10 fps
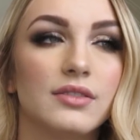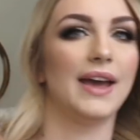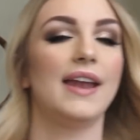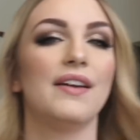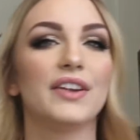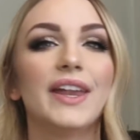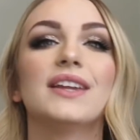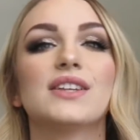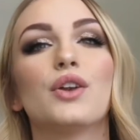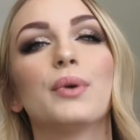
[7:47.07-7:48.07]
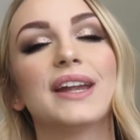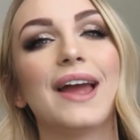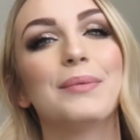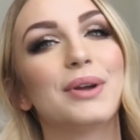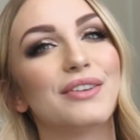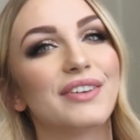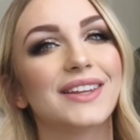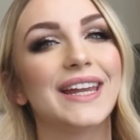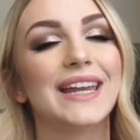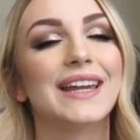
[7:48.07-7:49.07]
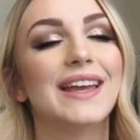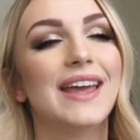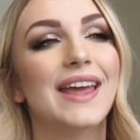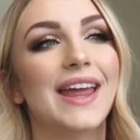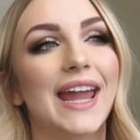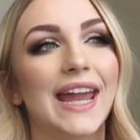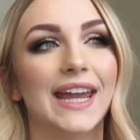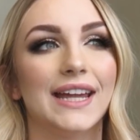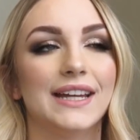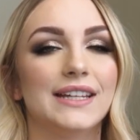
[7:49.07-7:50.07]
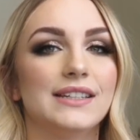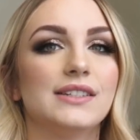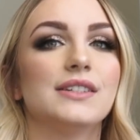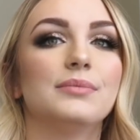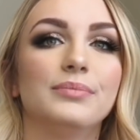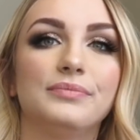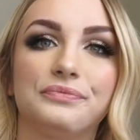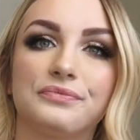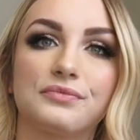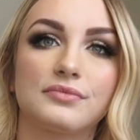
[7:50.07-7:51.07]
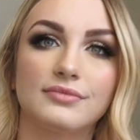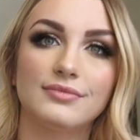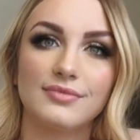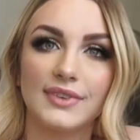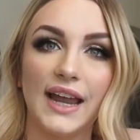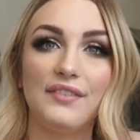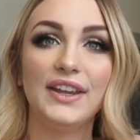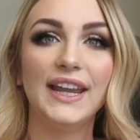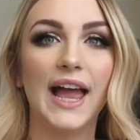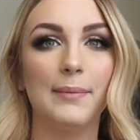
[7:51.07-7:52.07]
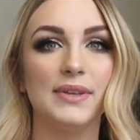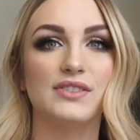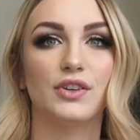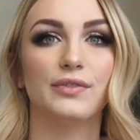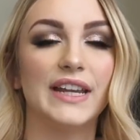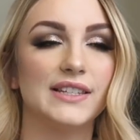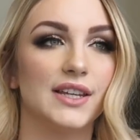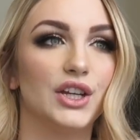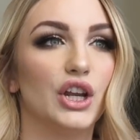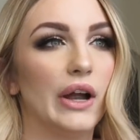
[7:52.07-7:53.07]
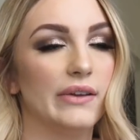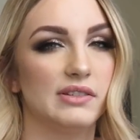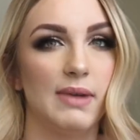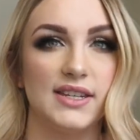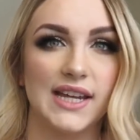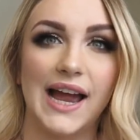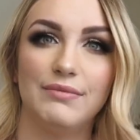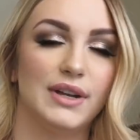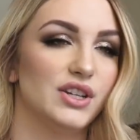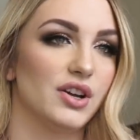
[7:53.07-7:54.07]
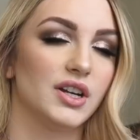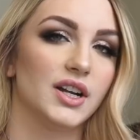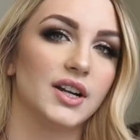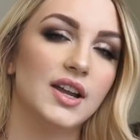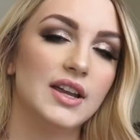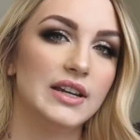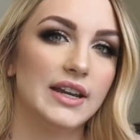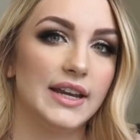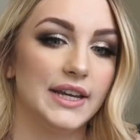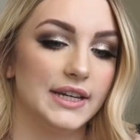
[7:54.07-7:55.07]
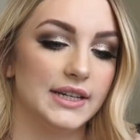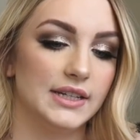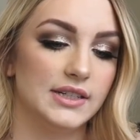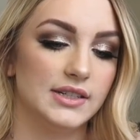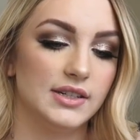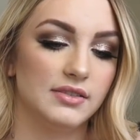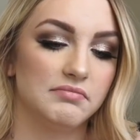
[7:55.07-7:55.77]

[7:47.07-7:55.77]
everything's gonna work out perfectly, and everything happens for a reason. You know, I was meant to have my daughter, and